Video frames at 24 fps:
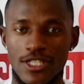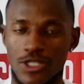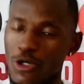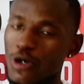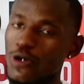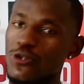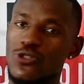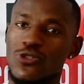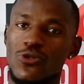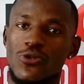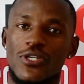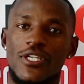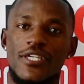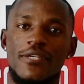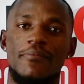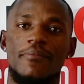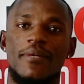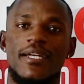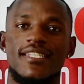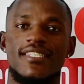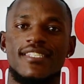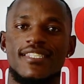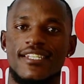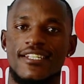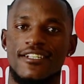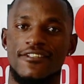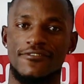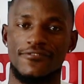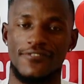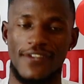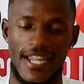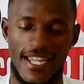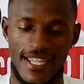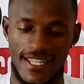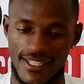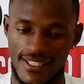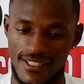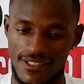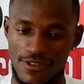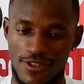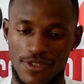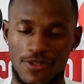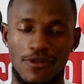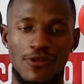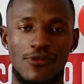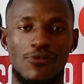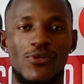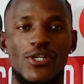talk to him myself.
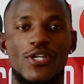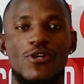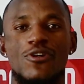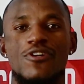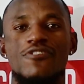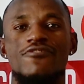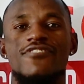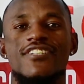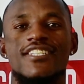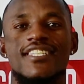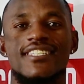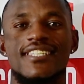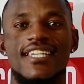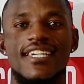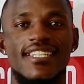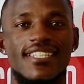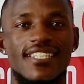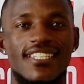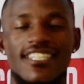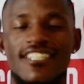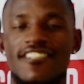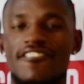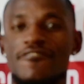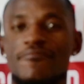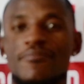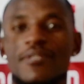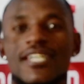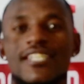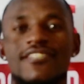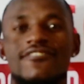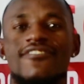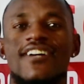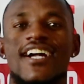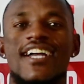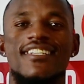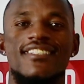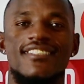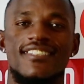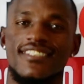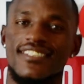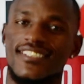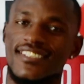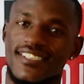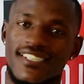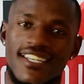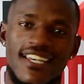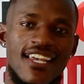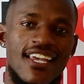We conversate, he gives me
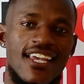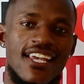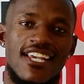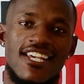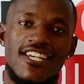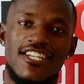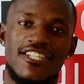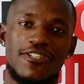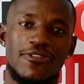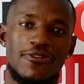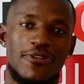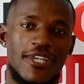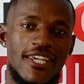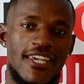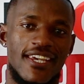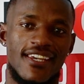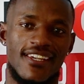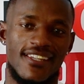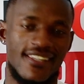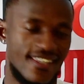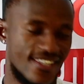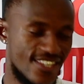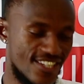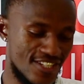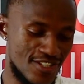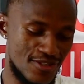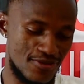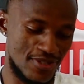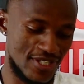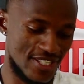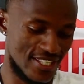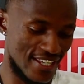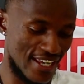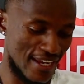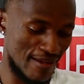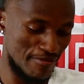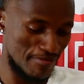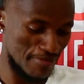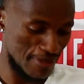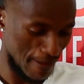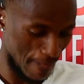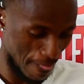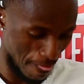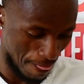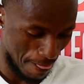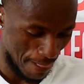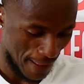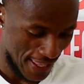advices. So yeah, that's what's up.
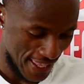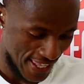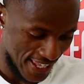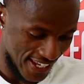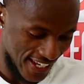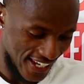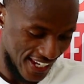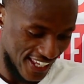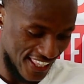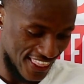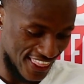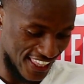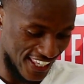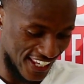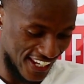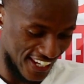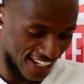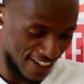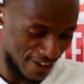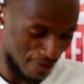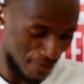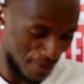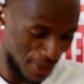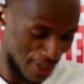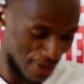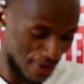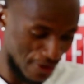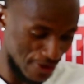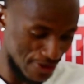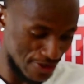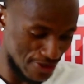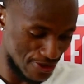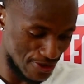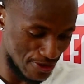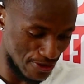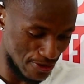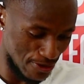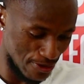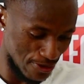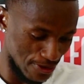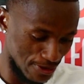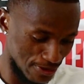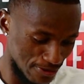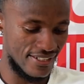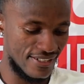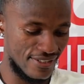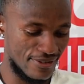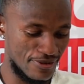And then we go to,
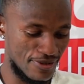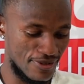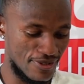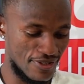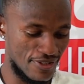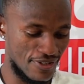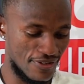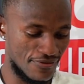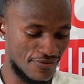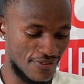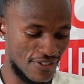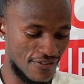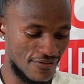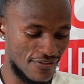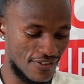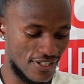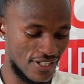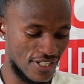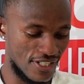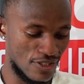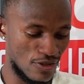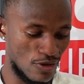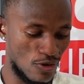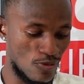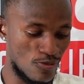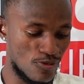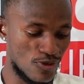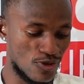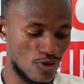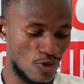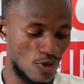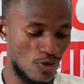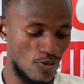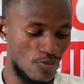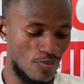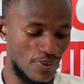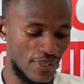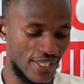who's your favorite Hope Soul